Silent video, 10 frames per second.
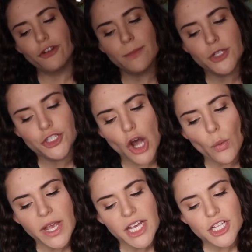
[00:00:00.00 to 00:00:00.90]
From
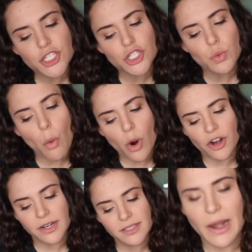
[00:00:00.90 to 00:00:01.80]
Zoe
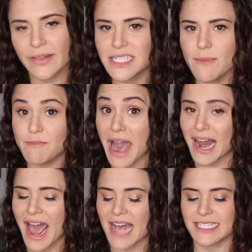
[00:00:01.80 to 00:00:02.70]
Sword. Wow, that's a
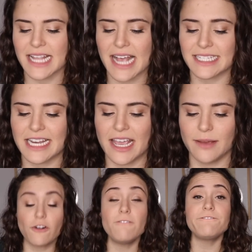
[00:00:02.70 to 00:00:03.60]
badass last name. From